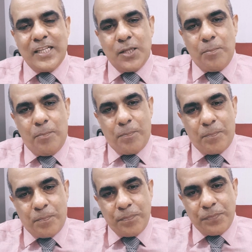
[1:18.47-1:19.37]
The
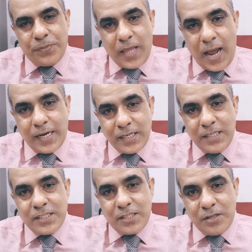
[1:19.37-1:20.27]
That
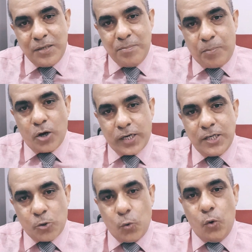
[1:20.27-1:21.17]
is the
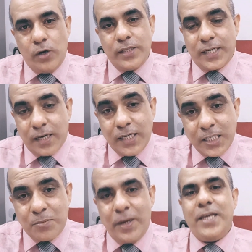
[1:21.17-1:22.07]
important role that heart
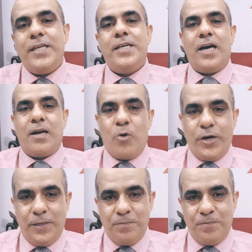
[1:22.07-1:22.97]
is playing in our
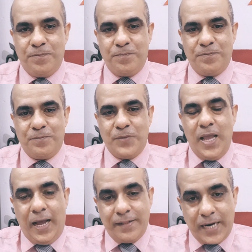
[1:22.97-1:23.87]
body,
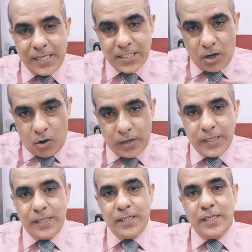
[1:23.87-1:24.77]
and that is the
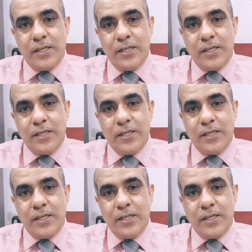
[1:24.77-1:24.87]
organ.